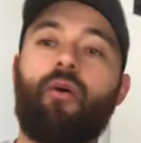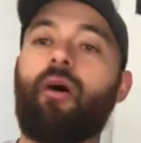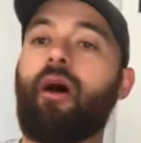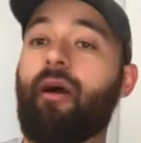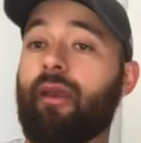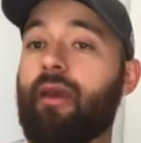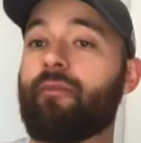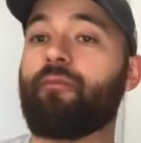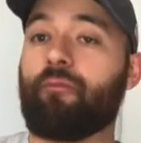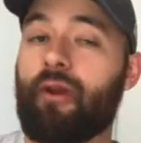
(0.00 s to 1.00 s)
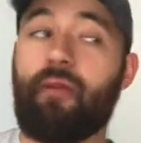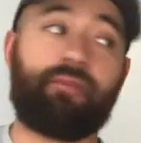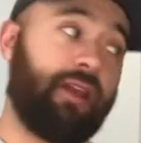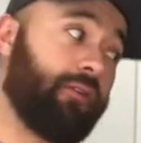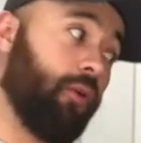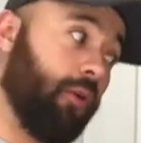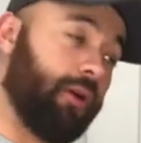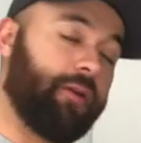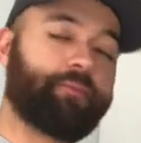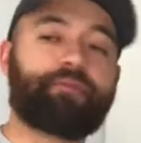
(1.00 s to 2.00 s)
Again, when I play the
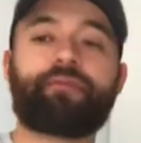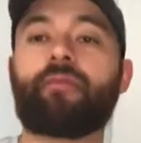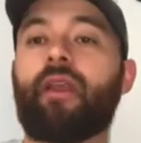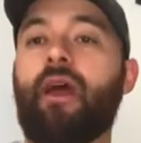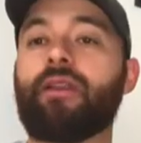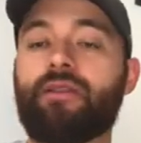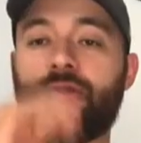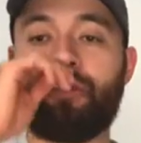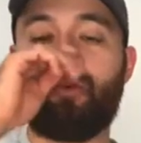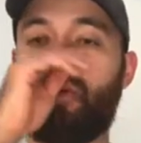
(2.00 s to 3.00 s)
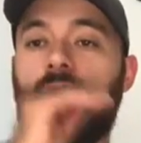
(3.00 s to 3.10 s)
horn, I do